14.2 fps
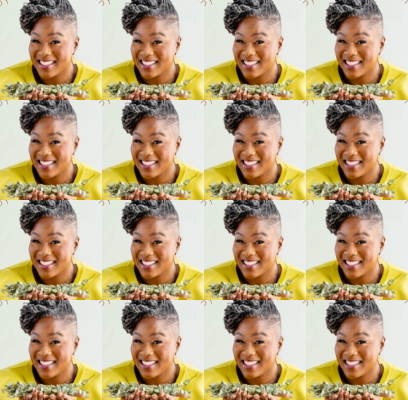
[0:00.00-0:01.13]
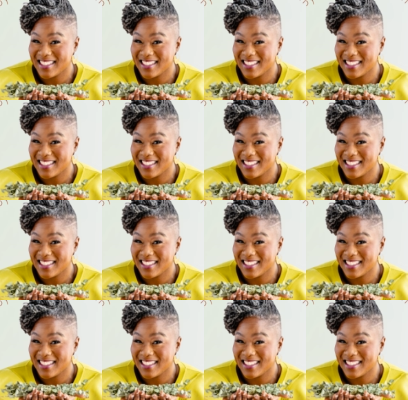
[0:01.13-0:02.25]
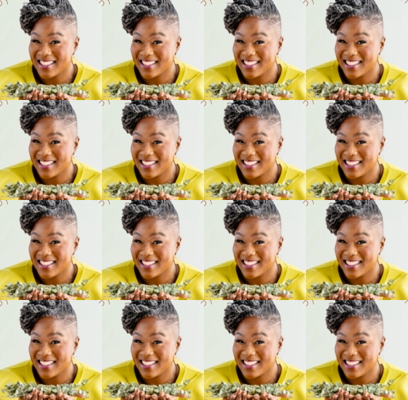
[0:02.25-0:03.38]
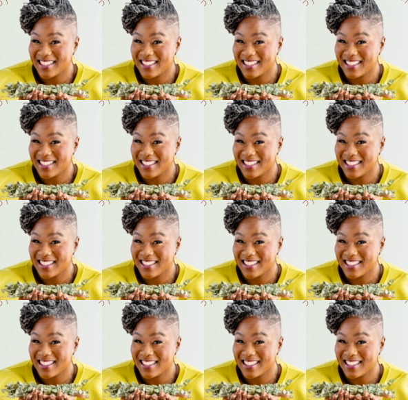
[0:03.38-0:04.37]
[no speech]